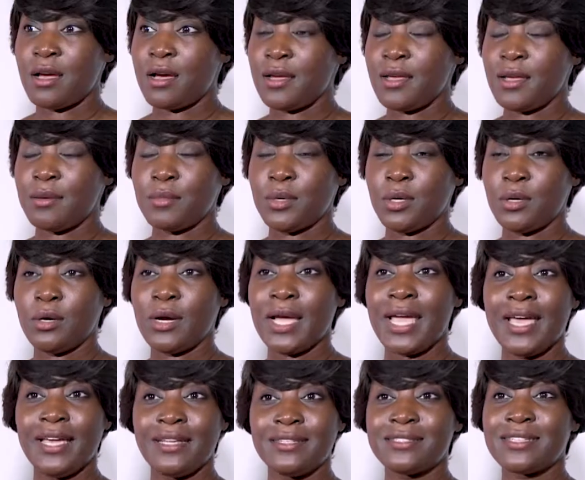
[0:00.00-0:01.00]
I am a
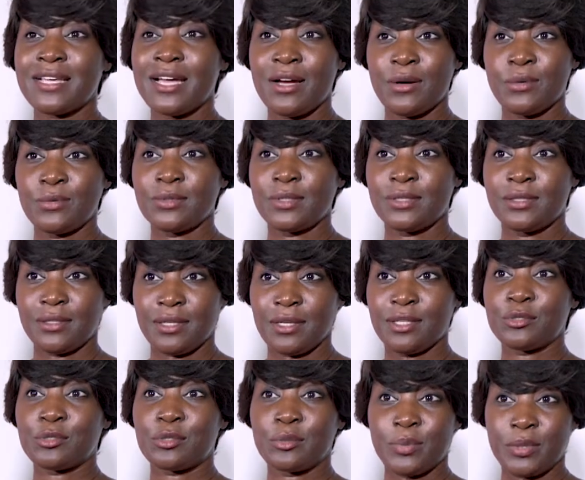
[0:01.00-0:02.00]
hands-on
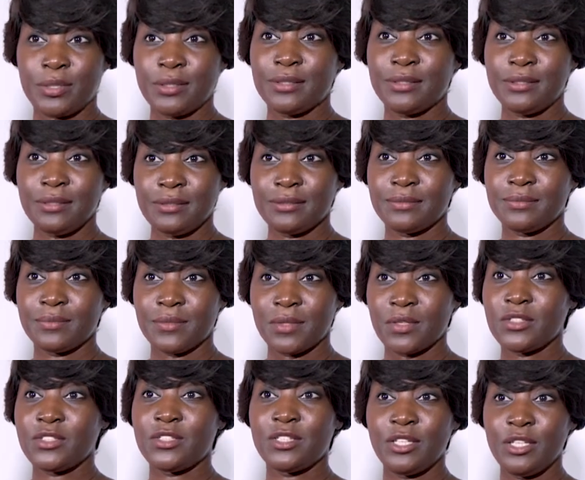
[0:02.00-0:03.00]
entrepreneur,
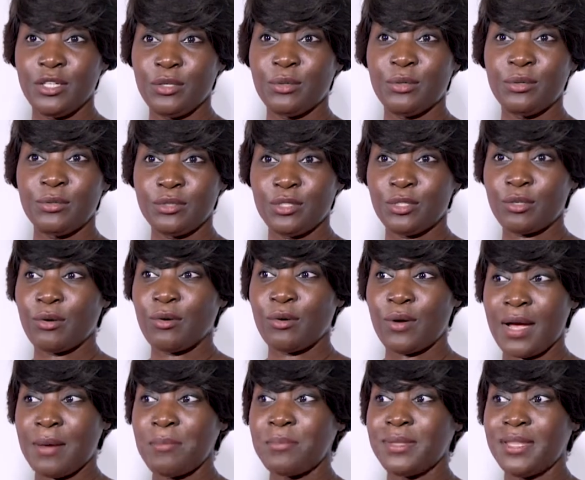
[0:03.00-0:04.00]
CEO,
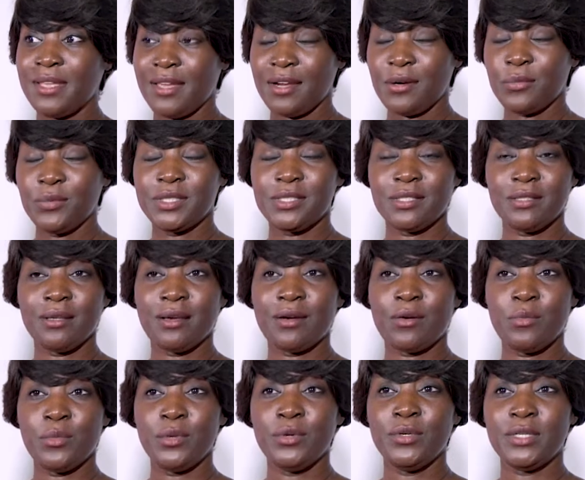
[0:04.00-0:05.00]
so I'm there within the
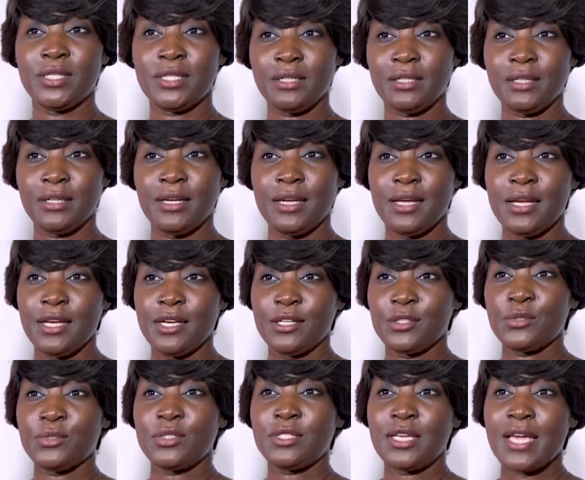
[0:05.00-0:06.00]
community
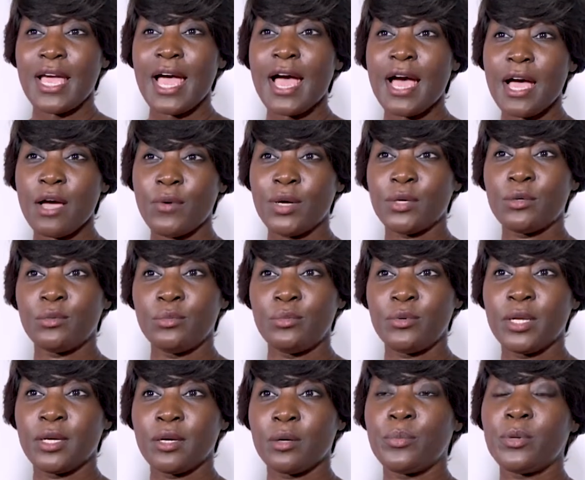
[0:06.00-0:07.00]
to see how I could
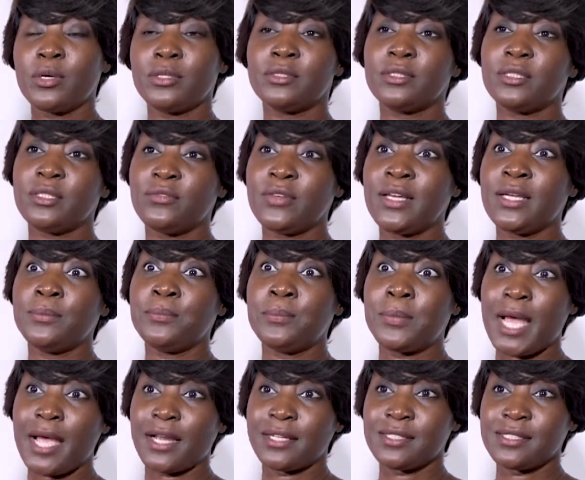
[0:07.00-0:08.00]
bring a positive
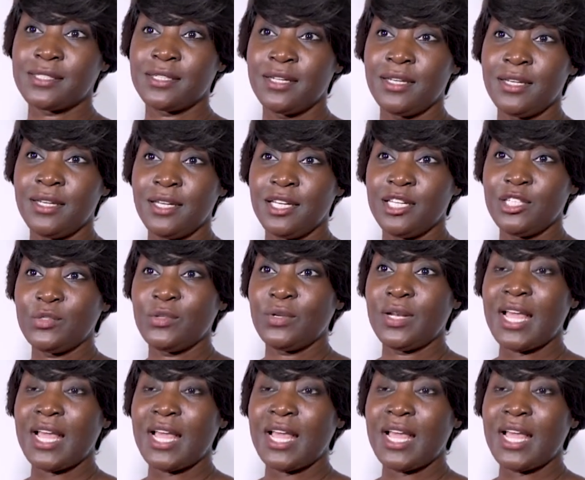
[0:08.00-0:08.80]
impact in the